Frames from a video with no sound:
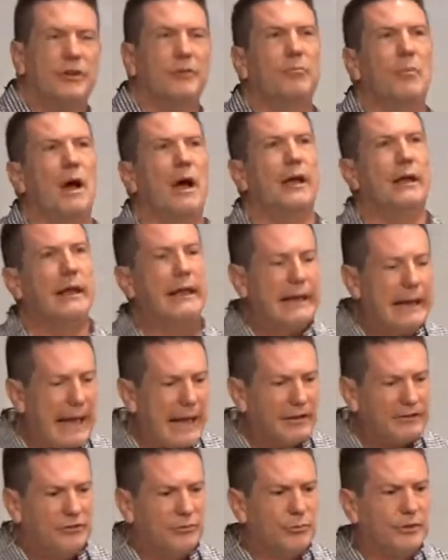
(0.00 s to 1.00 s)
and mine. And
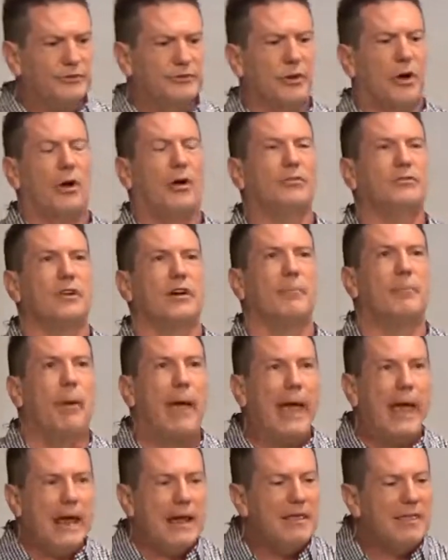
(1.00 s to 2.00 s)
as a result of
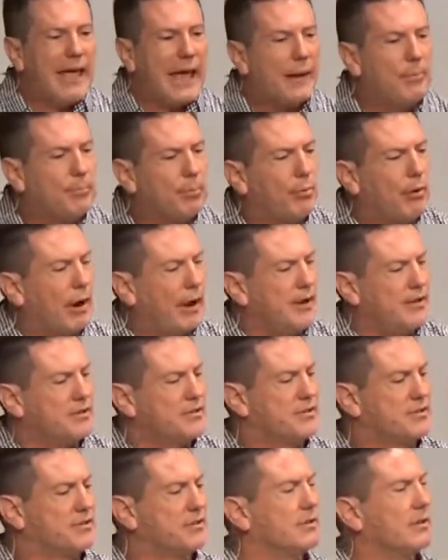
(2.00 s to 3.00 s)
paying that
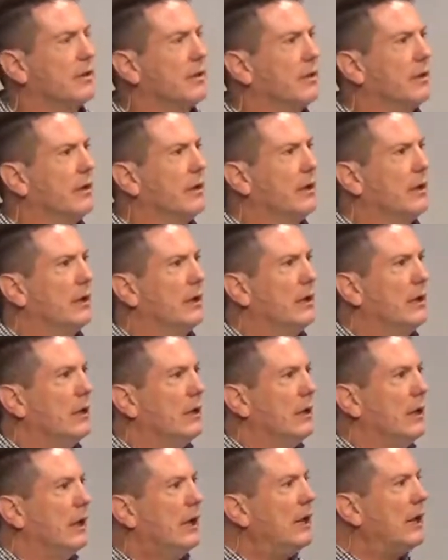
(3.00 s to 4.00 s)
price,
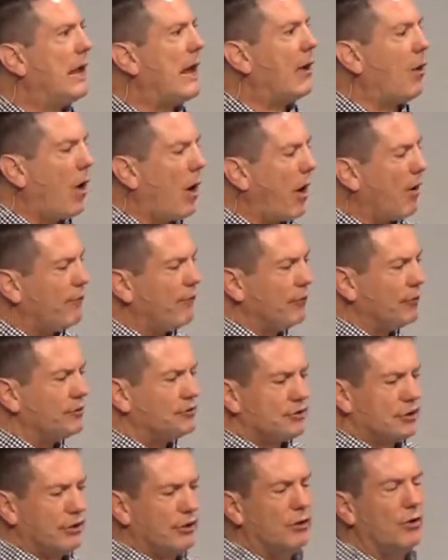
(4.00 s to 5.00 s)
he now offers
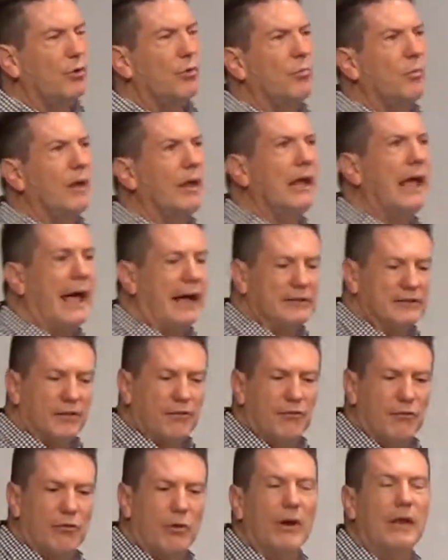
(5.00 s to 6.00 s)
to you and me as a
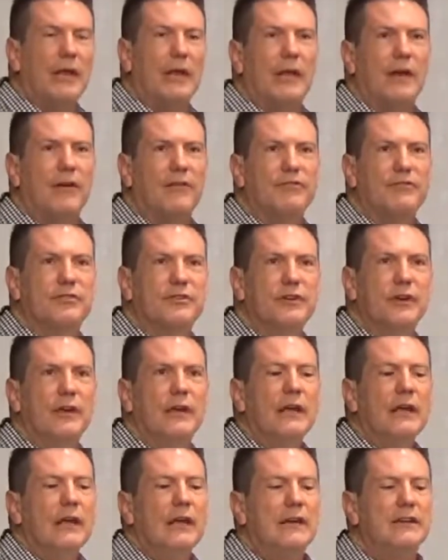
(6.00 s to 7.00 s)
free gift
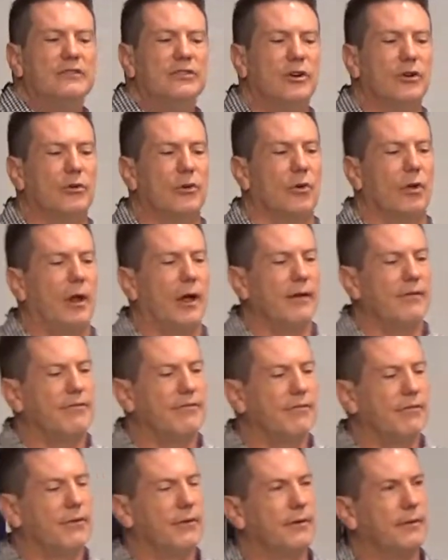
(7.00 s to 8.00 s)
eternal
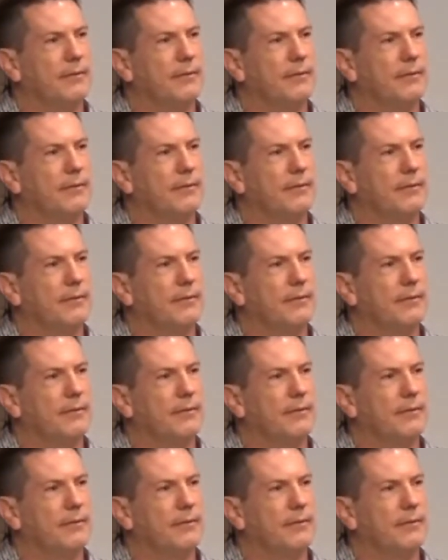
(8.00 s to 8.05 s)
life.